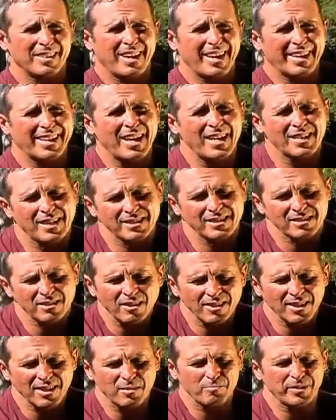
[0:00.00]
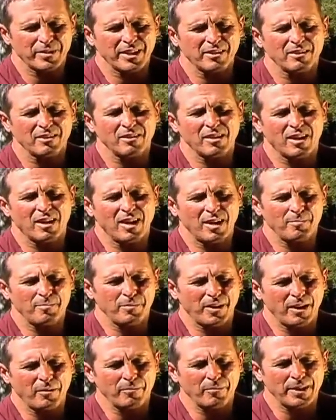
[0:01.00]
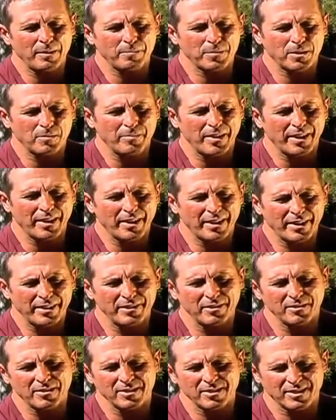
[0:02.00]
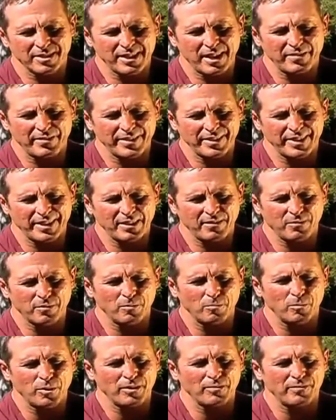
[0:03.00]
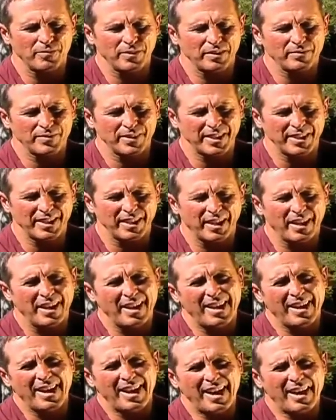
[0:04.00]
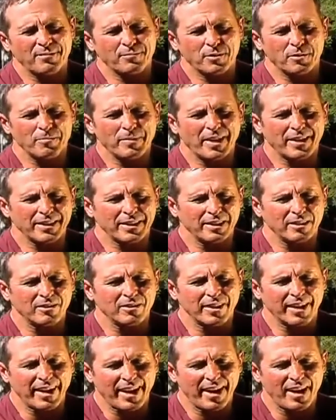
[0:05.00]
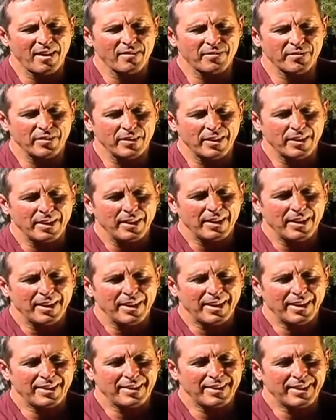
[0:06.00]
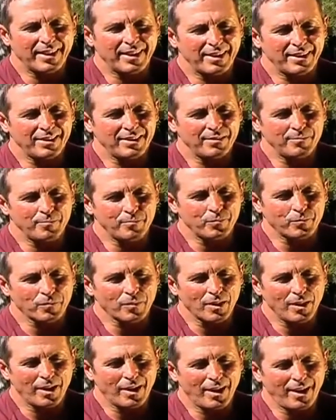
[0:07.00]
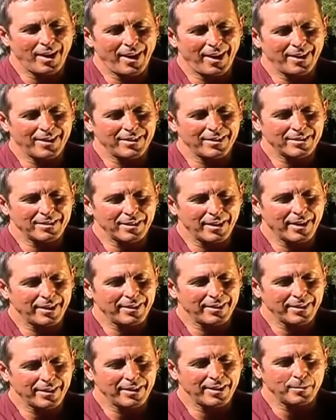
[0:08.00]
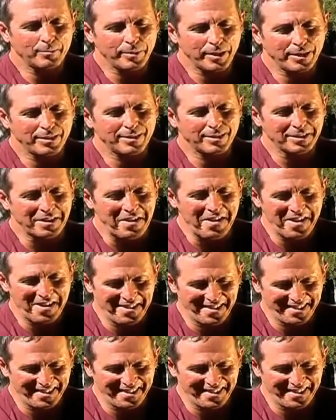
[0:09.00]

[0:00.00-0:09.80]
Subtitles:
I started to get bigger. I went up to about 170 from 150 after about a year and a half. And then I decided to eat a pizza.